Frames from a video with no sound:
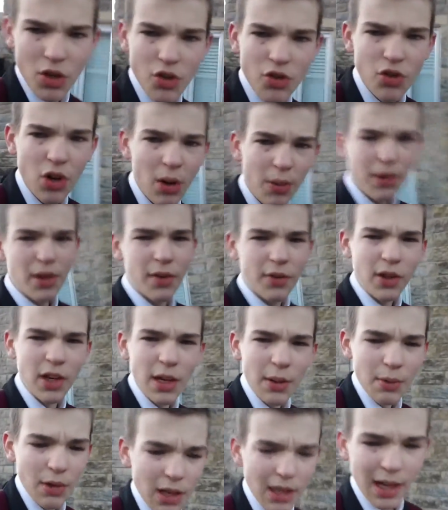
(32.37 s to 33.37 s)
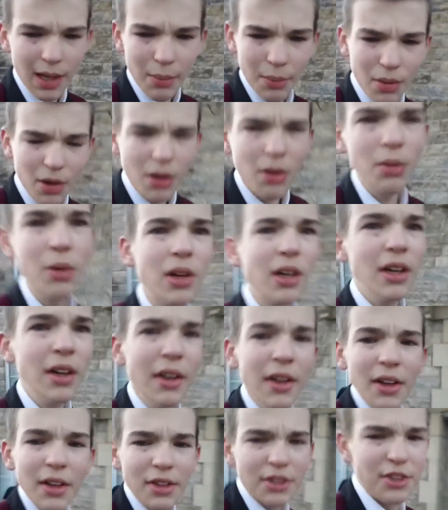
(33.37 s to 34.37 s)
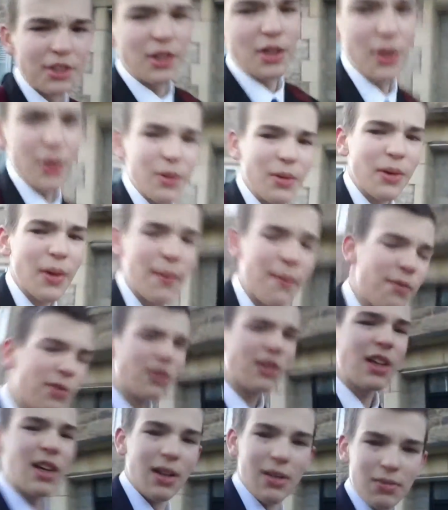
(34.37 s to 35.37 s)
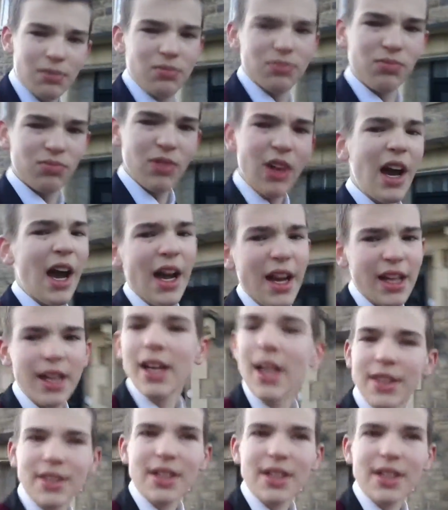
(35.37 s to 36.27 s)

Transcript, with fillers: would have dropped off and it would have like broke. So I didn't